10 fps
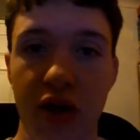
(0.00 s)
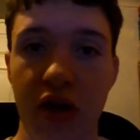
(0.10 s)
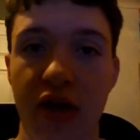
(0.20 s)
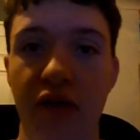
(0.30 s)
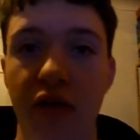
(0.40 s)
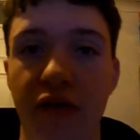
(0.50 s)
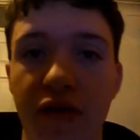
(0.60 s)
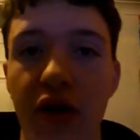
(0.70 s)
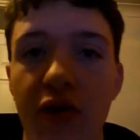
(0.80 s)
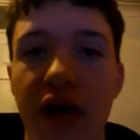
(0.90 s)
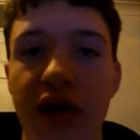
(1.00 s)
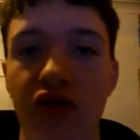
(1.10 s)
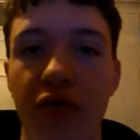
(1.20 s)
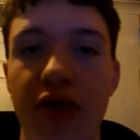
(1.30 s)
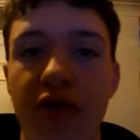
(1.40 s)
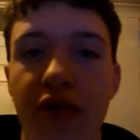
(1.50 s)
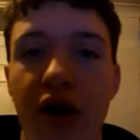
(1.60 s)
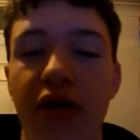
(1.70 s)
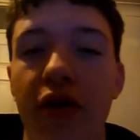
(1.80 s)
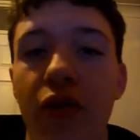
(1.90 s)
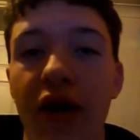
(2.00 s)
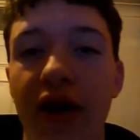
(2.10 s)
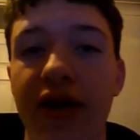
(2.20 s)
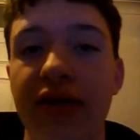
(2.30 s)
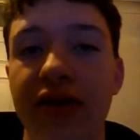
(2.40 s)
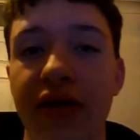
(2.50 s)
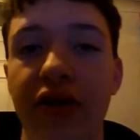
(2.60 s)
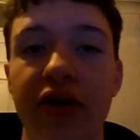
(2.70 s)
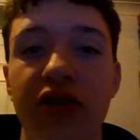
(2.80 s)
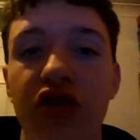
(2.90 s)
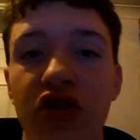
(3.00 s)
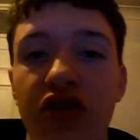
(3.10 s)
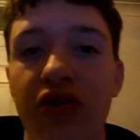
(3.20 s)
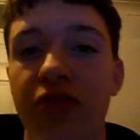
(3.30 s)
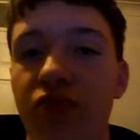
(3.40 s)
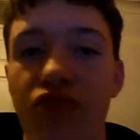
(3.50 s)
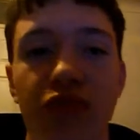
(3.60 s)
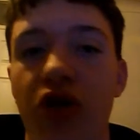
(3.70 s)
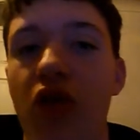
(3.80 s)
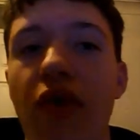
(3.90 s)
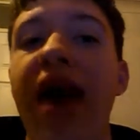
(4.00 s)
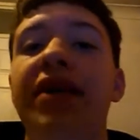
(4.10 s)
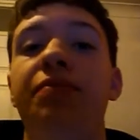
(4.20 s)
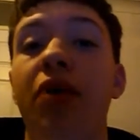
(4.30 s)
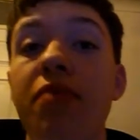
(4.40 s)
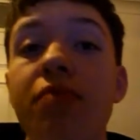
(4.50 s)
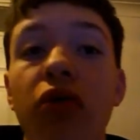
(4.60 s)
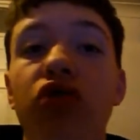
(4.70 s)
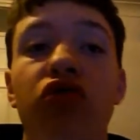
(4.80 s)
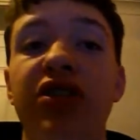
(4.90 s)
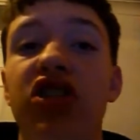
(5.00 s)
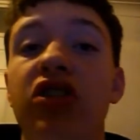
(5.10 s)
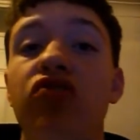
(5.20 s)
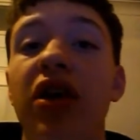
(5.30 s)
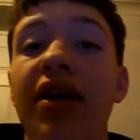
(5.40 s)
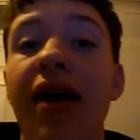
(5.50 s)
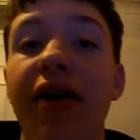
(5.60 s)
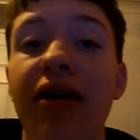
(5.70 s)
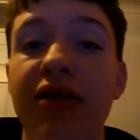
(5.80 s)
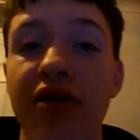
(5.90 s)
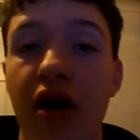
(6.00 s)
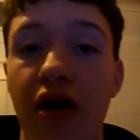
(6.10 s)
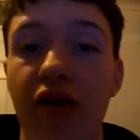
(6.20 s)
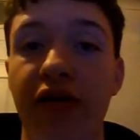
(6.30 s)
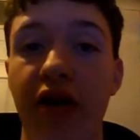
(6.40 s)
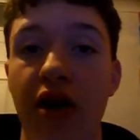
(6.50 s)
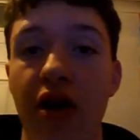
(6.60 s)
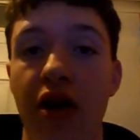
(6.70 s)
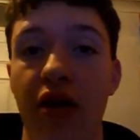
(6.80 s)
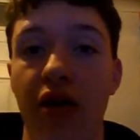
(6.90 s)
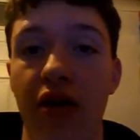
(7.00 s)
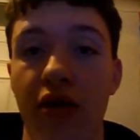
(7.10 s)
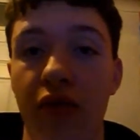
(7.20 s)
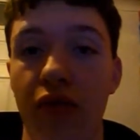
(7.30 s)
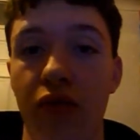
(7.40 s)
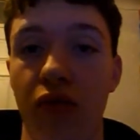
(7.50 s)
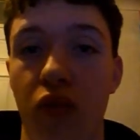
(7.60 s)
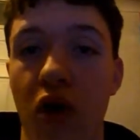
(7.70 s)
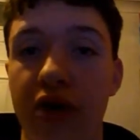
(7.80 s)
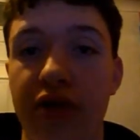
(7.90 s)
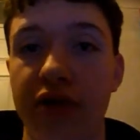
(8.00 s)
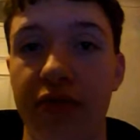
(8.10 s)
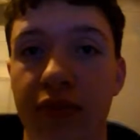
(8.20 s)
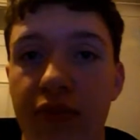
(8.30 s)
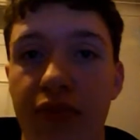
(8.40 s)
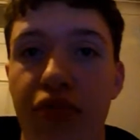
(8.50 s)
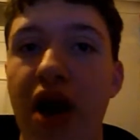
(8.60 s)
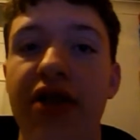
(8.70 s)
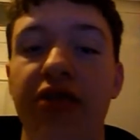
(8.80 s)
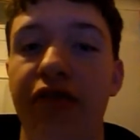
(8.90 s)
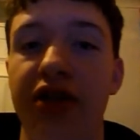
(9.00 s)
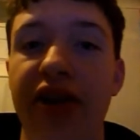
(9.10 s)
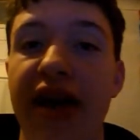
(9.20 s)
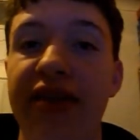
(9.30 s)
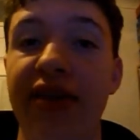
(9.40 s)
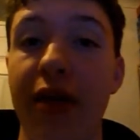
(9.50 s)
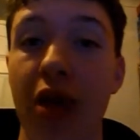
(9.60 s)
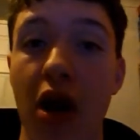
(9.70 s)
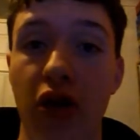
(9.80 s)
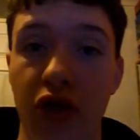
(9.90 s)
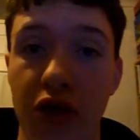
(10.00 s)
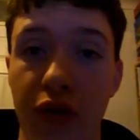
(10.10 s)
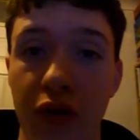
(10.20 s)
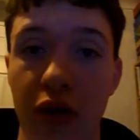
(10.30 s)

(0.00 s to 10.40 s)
There are a few attributes of God that are widely considered as just correct by most Christians, regardless of what branch of Christianity they belong to.